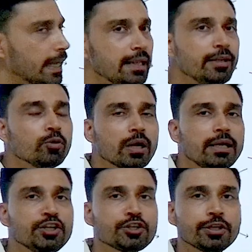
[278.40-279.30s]
El Nino
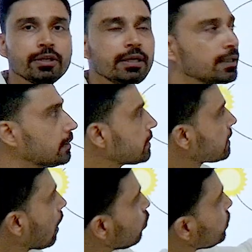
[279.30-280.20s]
condition, the
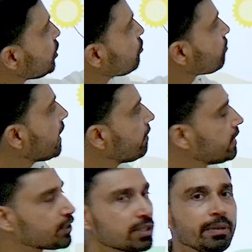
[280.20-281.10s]
southeast trade
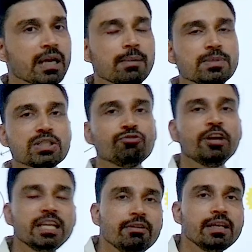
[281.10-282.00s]
winds becomes
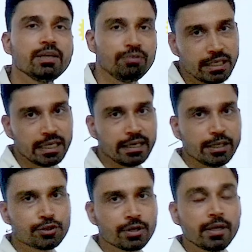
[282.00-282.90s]
very, very weak in
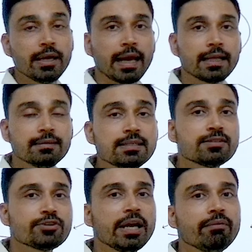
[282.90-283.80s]
nature. And this
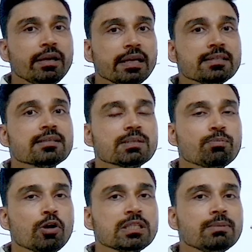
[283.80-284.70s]
trade wind is
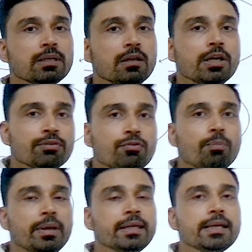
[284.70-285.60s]
responsible for
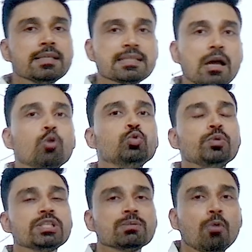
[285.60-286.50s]
bringing
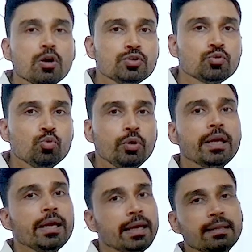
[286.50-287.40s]
southwest monsoon
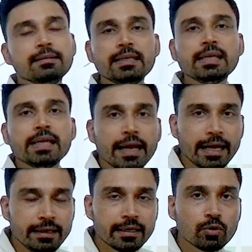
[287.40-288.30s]
in the
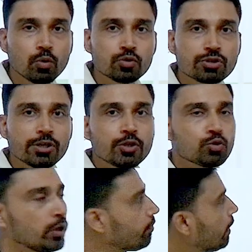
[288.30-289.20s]
Indian coast.
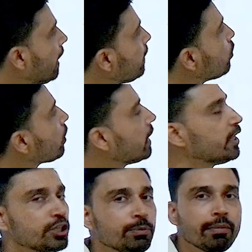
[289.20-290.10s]
So, if El Nino
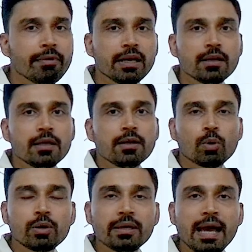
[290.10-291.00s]
condition prevail,
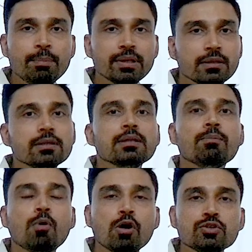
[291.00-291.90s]
what will happen? The
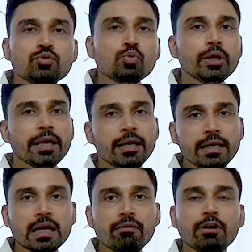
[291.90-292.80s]
monsoon in
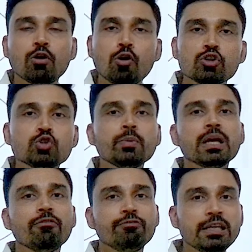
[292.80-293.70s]
India will also
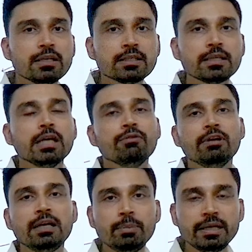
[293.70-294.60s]
become weaker,
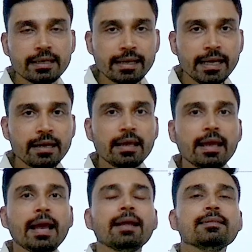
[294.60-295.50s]
will be
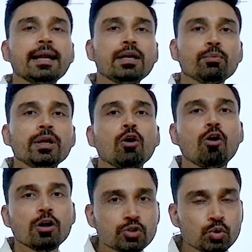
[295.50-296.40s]
delayed, and that will
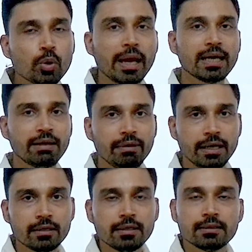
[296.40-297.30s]
also
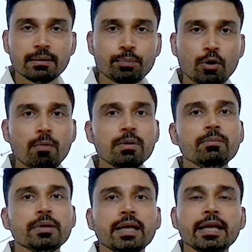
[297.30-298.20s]
aggravate the
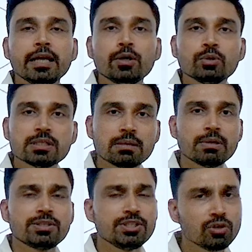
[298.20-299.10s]
problem related to the summer
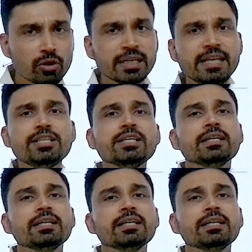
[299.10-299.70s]
season or heating